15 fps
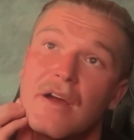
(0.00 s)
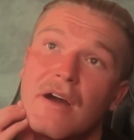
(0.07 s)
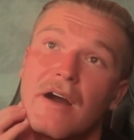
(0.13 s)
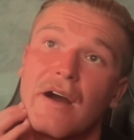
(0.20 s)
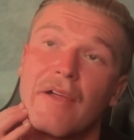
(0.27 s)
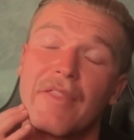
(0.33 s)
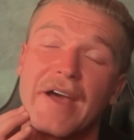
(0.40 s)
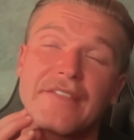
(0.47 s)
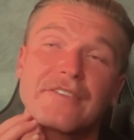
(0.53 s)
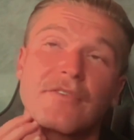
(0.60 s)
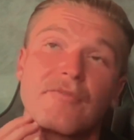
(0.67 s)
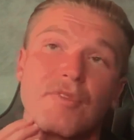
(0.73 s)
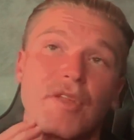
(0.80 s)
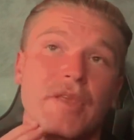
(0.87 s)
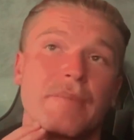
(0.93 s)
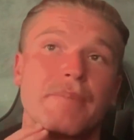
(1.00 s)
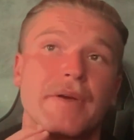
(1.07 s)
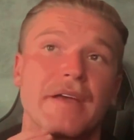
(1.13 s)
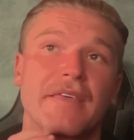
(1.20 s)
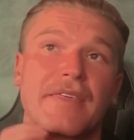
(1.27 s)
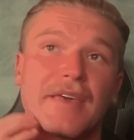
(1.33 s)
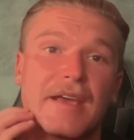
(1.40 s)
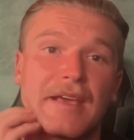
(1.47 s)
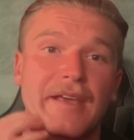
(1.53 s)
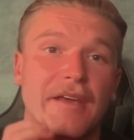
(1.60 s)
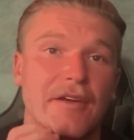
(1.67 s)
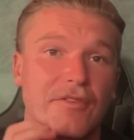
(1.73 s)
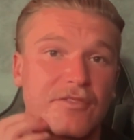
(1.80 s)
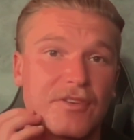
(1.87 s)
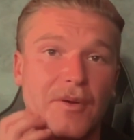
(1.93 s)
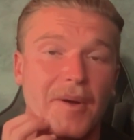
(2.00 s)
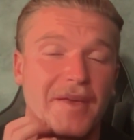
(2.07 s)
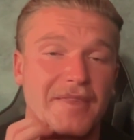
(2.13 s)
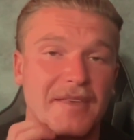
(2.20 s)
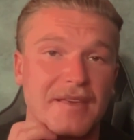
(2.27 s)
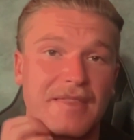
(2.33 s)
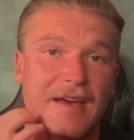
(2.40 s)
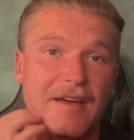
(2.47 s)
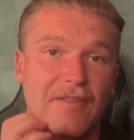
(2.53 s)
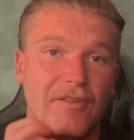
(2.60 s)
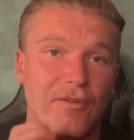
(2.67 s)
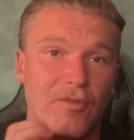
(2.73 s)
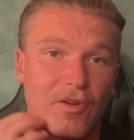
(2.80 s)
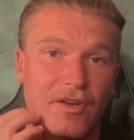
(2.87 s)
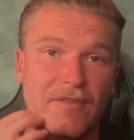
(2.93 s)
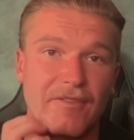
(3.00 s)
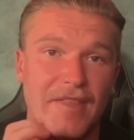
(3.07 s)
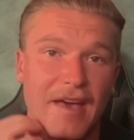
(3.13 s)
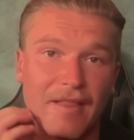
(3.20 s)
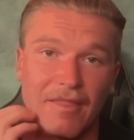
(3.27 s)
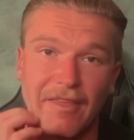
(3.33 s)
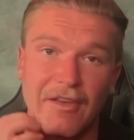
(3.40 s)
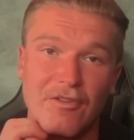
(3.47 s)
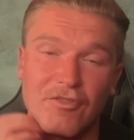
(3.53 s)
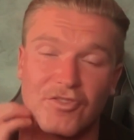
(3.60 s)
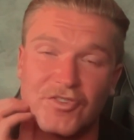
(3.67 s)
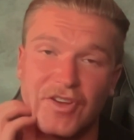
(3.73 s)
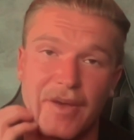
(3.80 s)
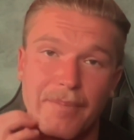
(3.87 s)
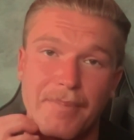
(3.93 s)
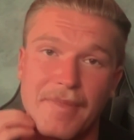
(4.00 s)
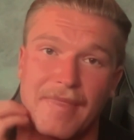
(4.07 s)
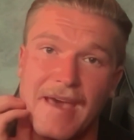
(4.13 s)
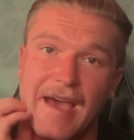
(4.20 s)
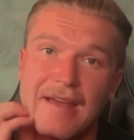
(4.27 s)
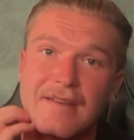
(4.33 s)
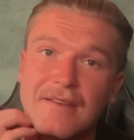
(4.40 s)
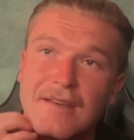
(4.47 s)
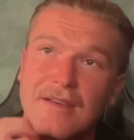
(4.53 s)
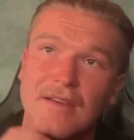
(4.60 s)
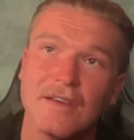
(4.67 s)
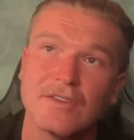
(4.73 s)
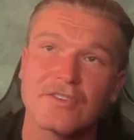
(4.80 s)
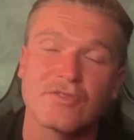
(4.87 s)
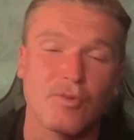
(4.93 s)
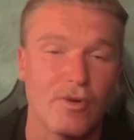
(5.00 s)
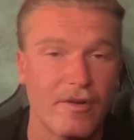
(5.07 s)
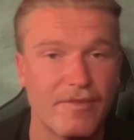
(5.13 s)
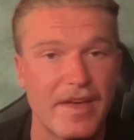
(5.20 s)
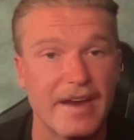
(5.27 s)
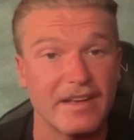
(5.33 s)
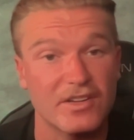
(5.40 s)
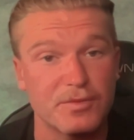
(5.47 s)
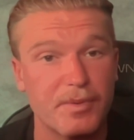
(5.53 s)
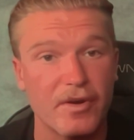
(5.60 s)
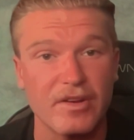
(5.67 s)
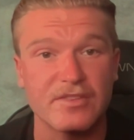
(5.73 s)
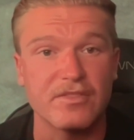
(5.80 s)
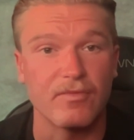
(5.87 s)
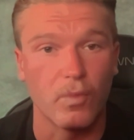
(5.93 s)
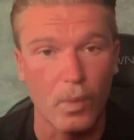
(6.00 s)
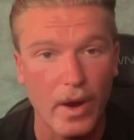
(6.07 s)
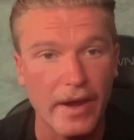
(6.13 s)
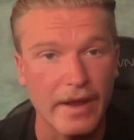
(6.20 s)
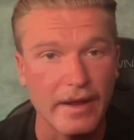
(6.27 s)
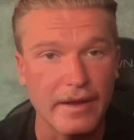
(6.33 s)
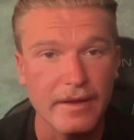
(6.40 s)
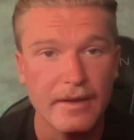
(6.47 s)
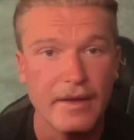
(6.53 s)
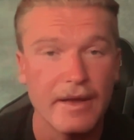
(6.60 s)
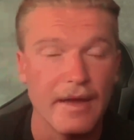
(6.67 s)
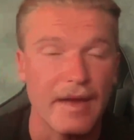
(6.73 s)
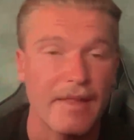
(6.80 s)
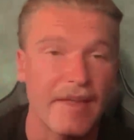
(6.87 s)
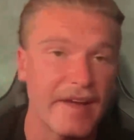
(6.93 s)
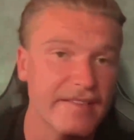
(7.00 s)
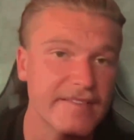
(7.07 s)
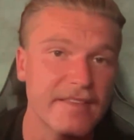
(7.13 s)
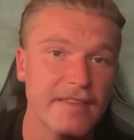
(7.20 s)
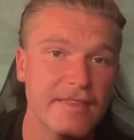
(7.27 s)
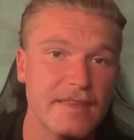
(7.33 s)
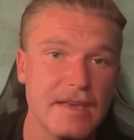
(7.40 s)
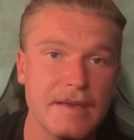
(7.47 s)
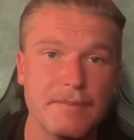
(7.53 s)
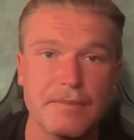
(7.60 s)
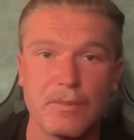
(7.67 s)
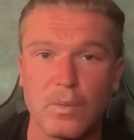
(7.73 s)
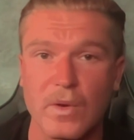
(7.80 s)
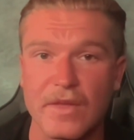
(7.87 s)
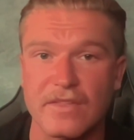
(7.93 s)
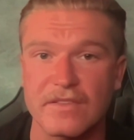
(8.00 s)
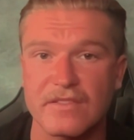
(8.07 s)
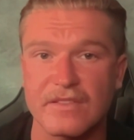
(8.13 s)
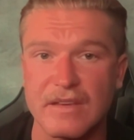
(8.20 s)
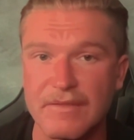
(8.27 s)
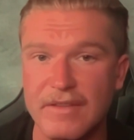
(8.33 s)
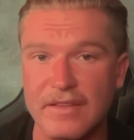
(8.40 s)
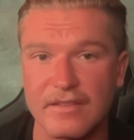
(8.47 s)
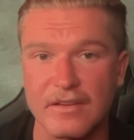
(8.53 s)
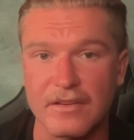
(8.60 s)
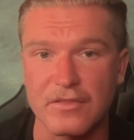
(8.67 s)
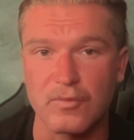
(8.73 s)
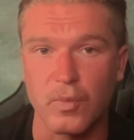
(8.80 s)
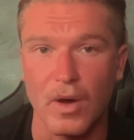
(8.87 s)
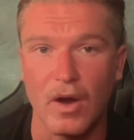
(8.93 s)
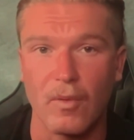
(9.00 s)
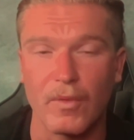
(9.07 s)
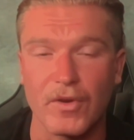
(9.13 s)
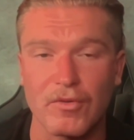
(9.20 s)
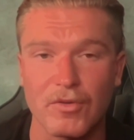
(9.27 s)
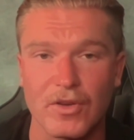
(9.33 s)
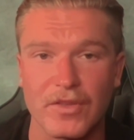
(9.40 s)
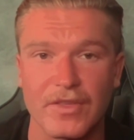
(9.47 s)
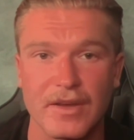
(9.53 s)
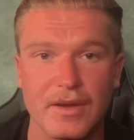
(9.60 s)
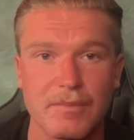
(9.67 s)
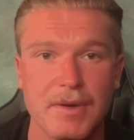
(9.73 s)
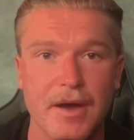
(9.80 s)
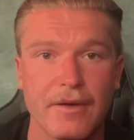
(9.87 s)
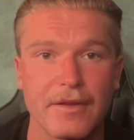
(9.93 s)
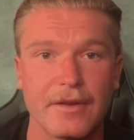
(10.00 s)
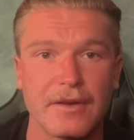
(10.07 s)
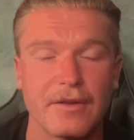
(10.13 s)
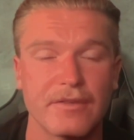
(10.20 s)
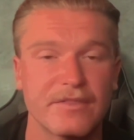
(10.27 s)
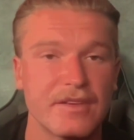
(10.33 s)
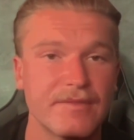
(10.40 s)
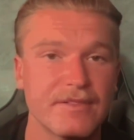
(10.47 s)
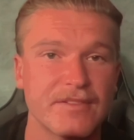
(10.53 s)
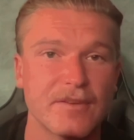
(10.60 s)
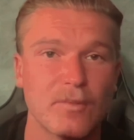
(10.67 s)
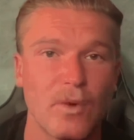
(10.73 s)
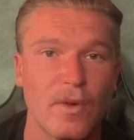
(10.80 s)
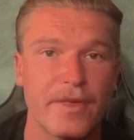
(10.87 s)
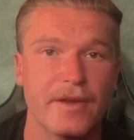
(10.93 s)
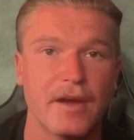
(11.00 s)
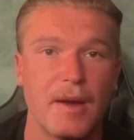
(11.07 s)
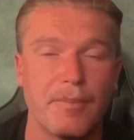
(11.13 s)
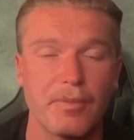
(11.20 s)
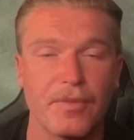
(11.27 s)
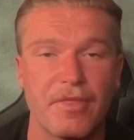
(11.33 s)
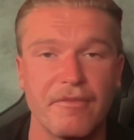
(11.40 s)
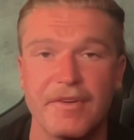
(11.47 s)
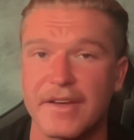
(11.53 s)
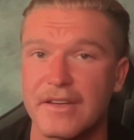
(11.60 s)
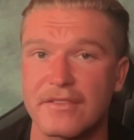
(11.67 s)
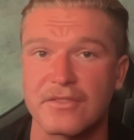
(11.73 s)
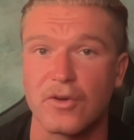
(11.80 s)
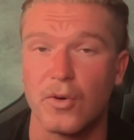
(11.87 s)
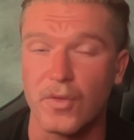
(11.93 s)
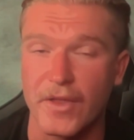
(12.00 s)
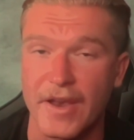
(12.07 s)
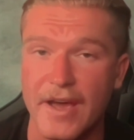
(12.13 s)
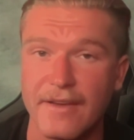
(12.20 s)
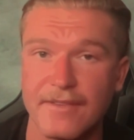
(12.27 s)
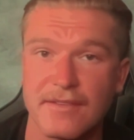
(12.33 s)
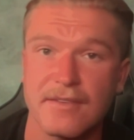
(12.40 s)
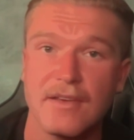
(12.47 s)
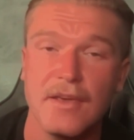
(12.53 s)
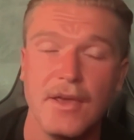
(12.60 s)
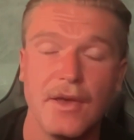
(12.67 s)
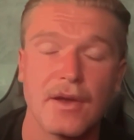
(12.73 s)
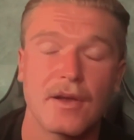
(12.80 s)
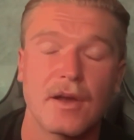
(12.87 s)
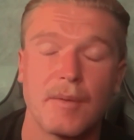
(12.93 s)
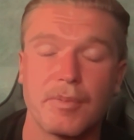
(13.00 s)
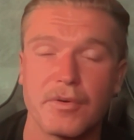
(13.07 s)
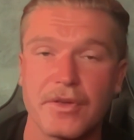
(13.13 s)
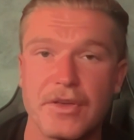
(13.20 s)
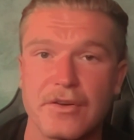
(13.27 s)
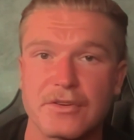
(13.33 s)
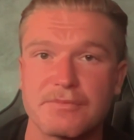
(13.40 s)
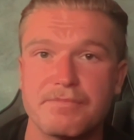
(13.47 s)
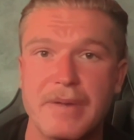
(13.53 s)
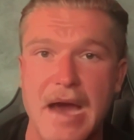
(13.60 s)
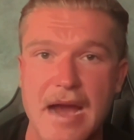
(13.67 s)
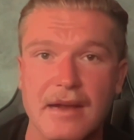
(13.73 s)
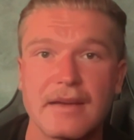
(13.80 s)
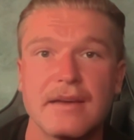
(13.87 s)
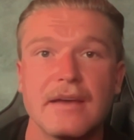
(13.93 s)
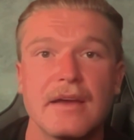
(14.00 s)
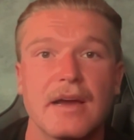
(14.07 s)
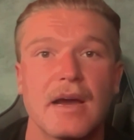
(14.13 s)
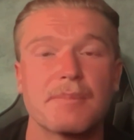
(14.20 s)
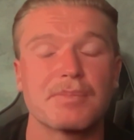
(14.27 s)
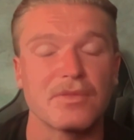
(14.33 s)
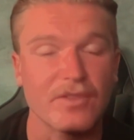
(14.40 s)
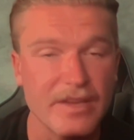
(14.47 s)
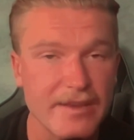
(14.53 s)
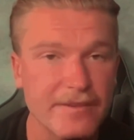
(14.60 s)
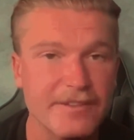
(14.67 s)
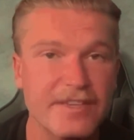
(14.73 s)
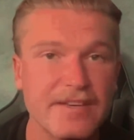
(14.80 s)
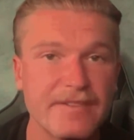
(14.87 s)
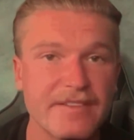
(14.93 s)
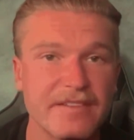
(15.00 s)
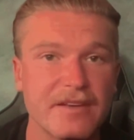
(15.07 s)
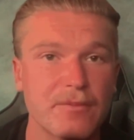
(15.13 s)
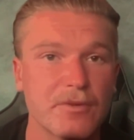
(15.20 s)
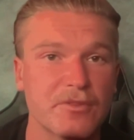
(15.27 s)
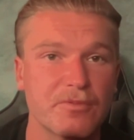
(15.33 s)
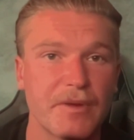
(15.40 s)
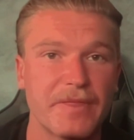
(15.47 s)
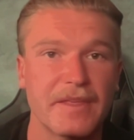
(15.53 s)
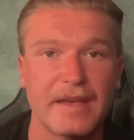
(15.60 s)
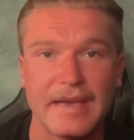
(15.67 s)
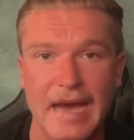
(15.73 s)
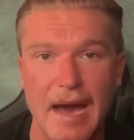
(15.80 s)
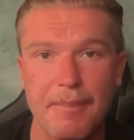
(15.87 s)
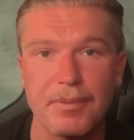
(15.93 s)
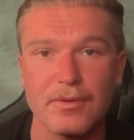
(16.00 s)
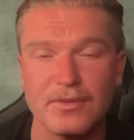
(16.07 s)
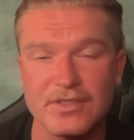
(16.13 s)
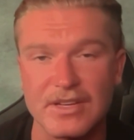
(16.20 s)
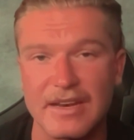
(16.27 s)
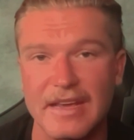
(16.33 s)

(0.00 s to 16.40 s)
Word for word: Uh, that's a really big thing here. So I think that they're looking for that leadership and that sort of that experience of winning. And that's the theme with Stephenson as well when you really think about it. You know, Stephenson won the cup with the Vegas Golden Knights a couple years back. I believe Stephenson was with the Capitals in